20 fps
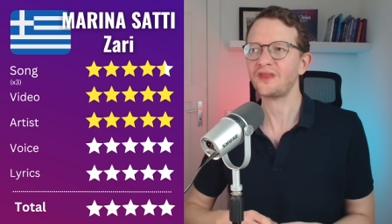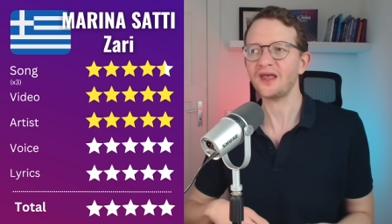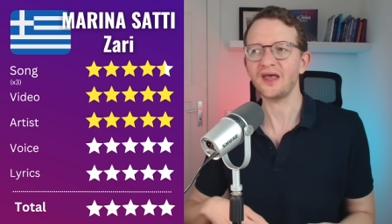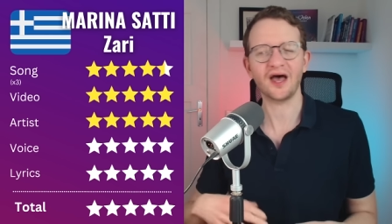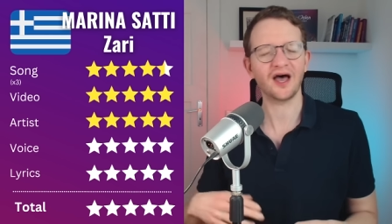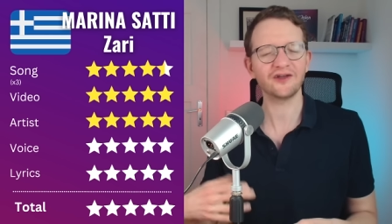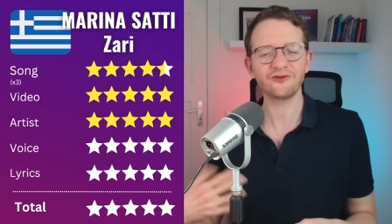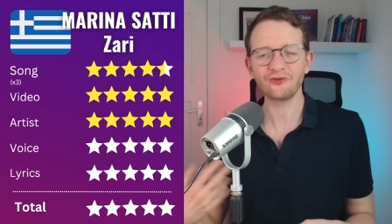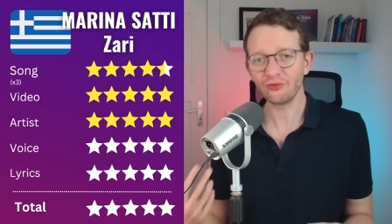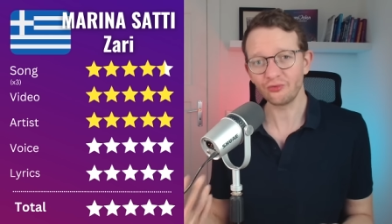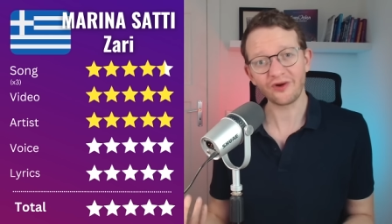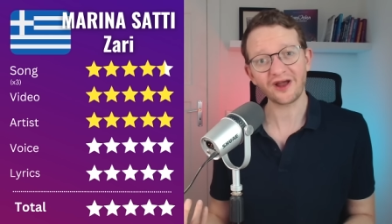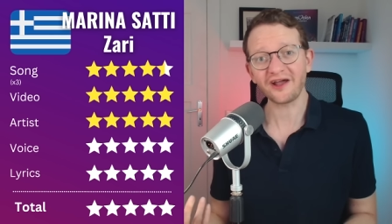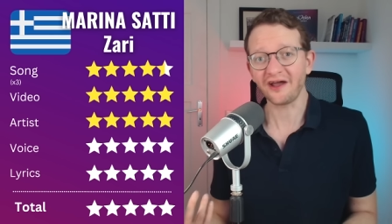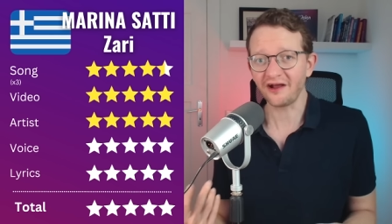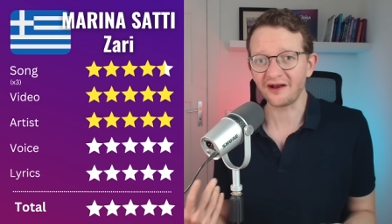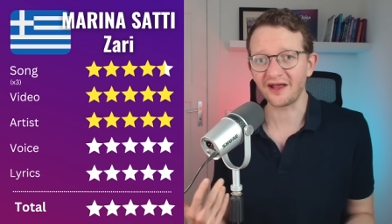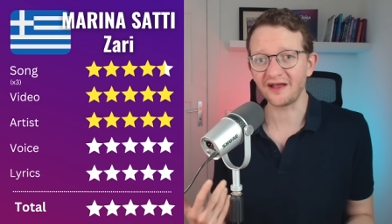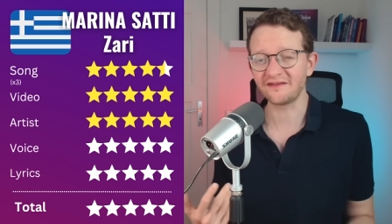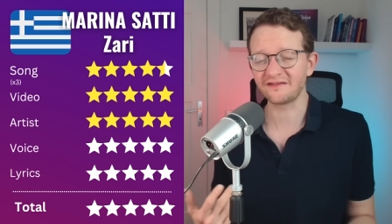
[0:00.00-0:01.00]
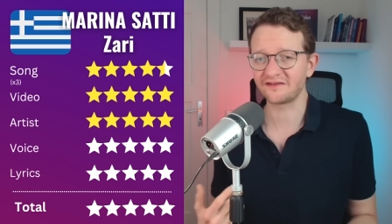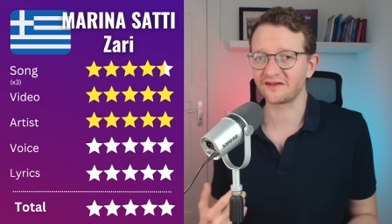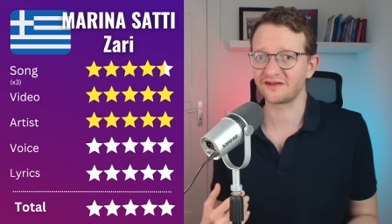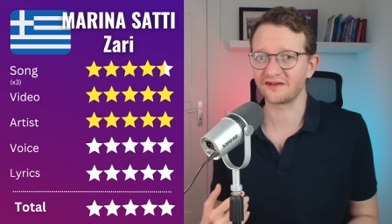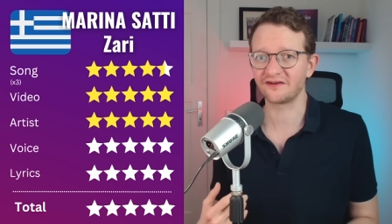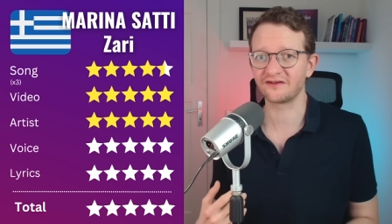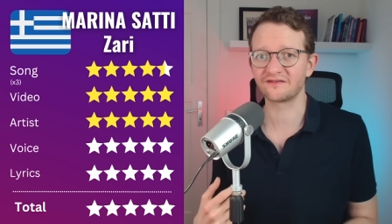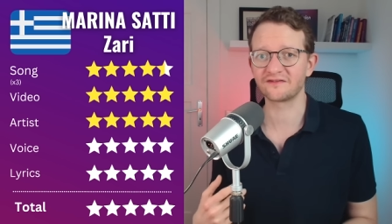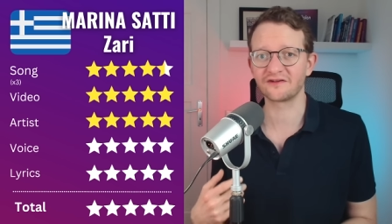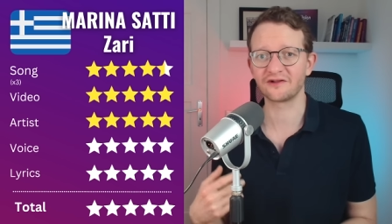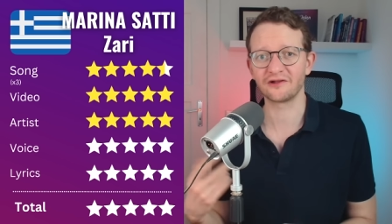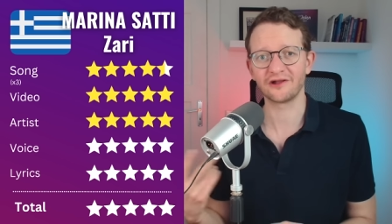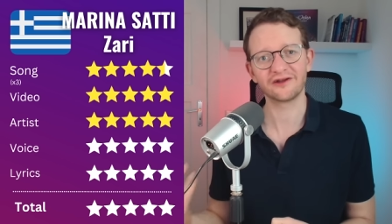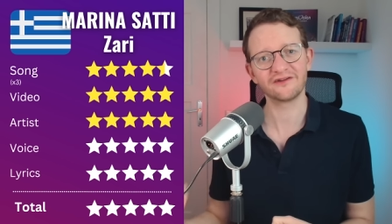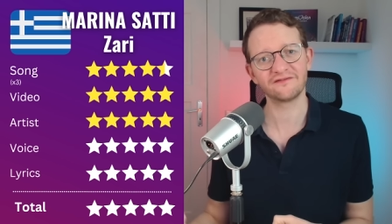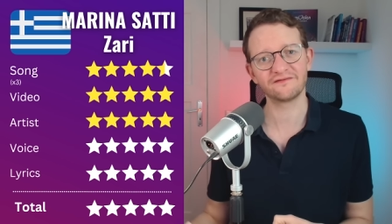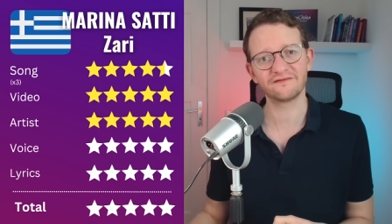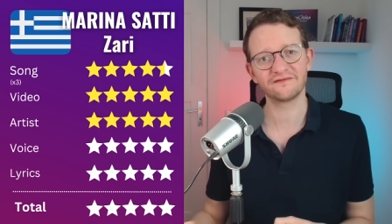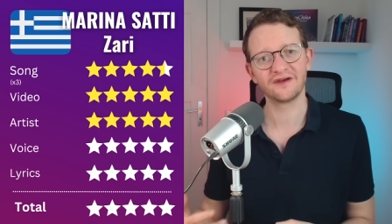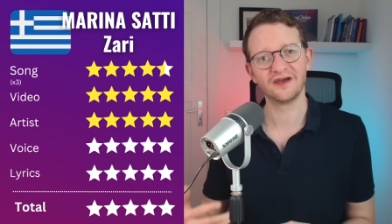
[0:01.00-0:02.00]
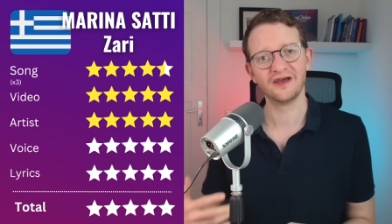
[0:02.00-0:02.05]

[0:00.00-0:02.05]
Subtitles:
I do recognize that there's a lot of